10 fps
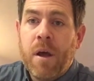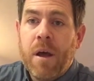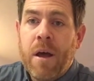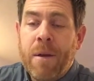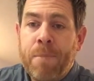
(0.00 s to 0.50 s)

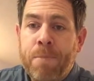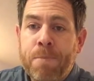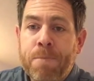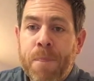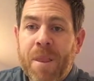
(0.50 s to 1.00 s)

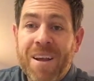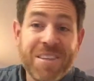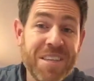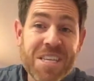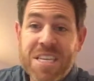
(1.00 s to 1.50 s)
Because
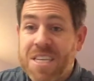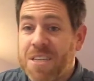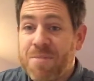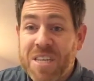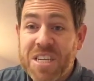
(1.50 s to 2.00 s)
this
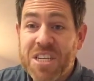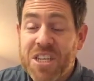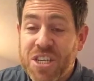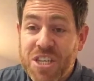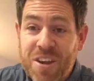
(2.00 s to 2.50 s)
is
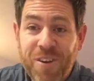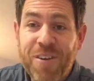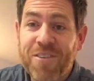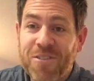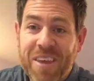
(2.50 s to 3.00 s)

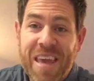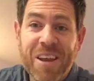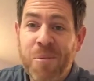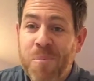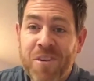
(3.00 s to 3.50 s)
serious
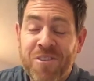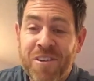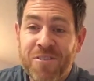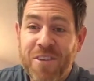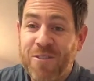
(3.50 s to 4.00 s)
kingdom business.